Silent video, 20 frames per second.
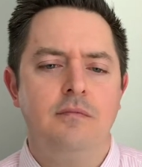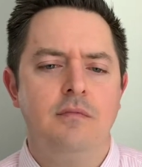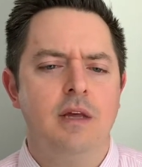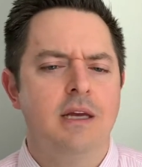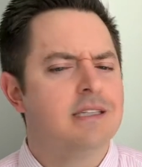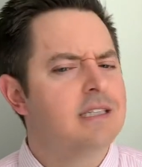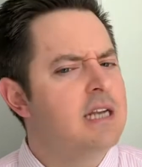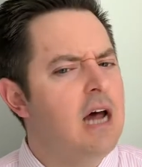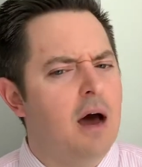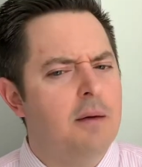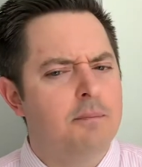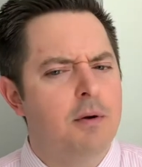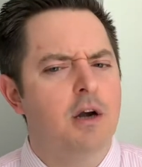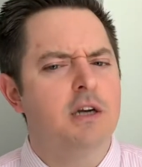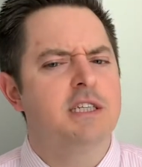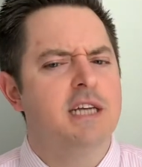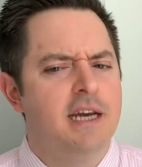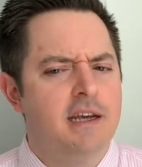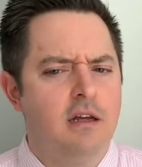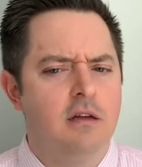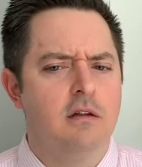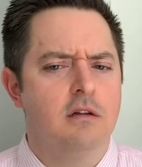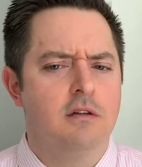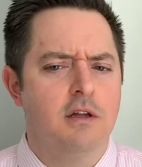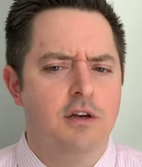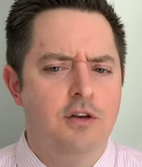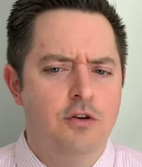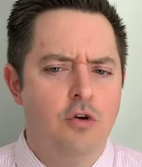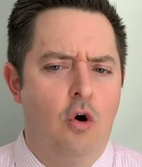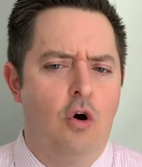It's not
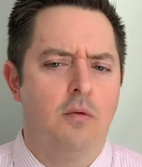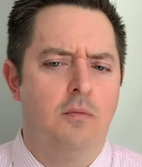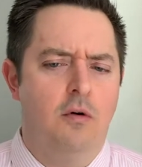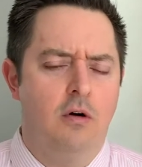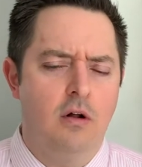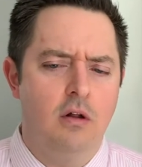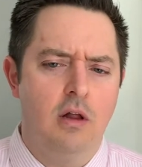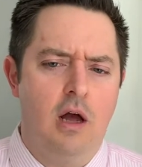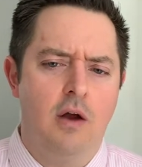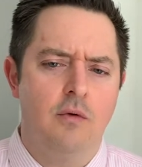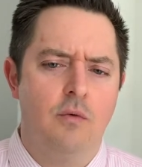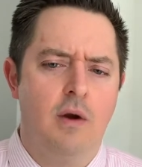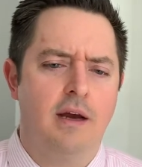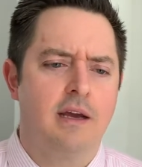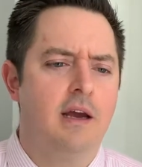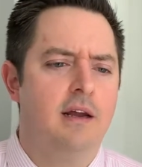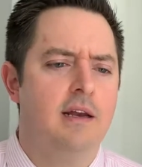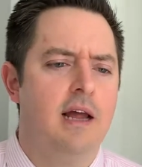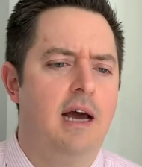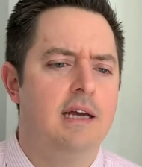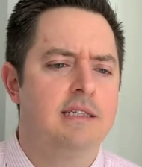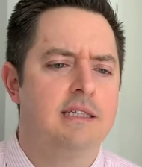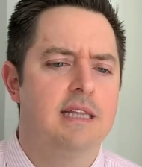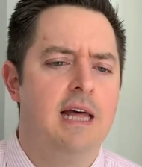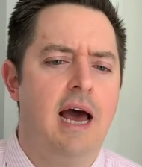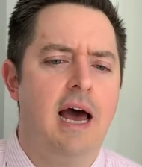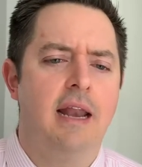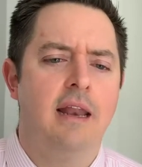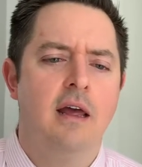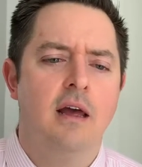particularly normal, I recognize
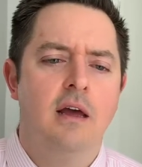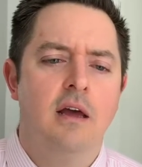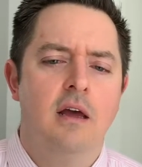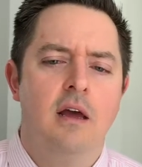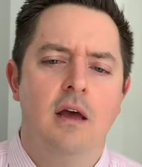that,